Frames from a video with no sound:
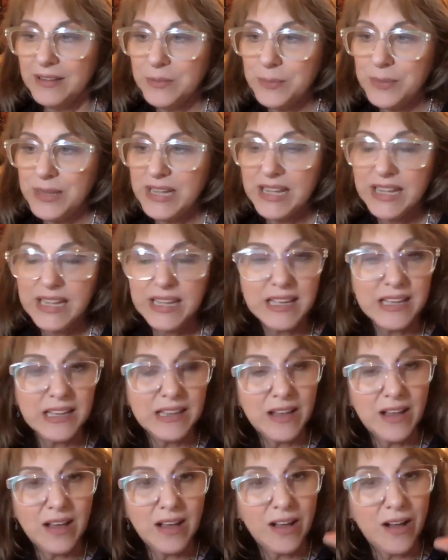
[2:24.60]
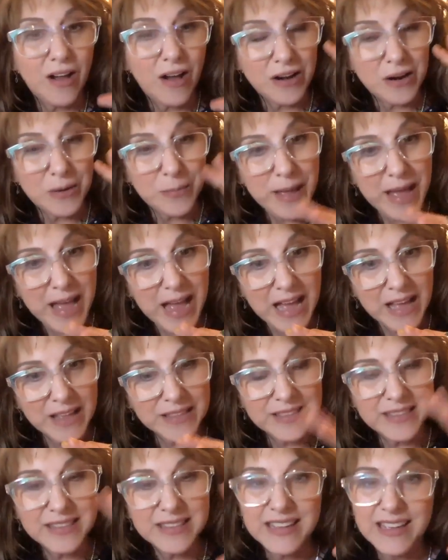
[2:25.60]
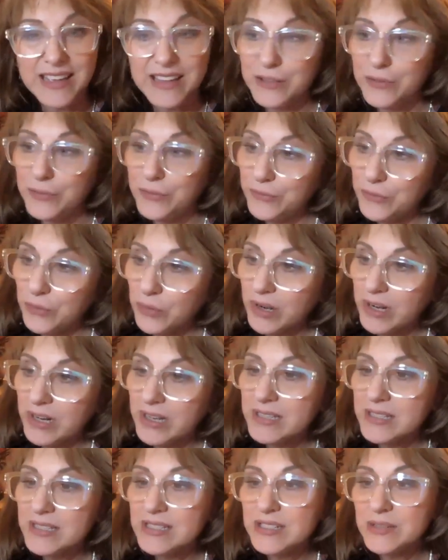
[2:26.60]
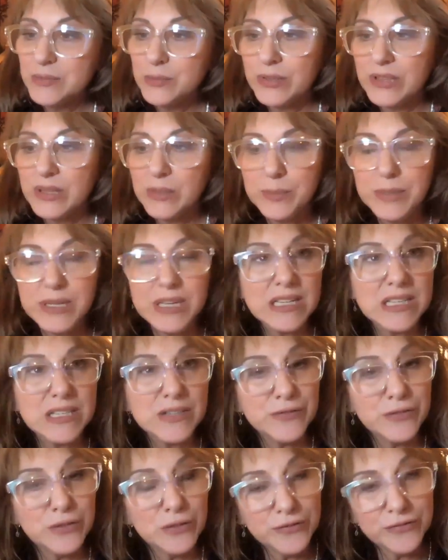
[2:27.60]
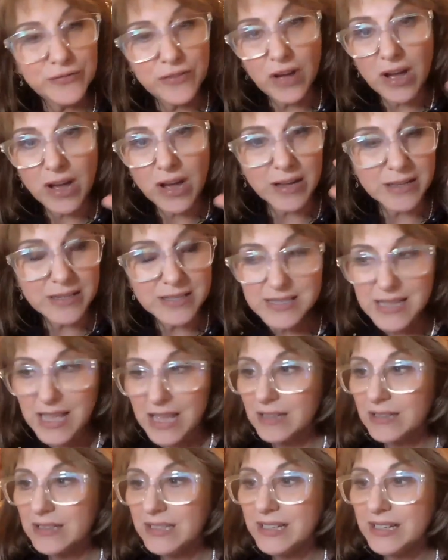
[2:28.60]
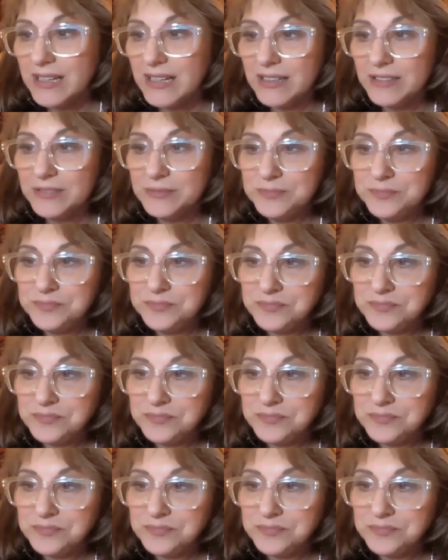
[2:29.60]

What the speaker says: being on a path in the forest with a peaceful fog settling in.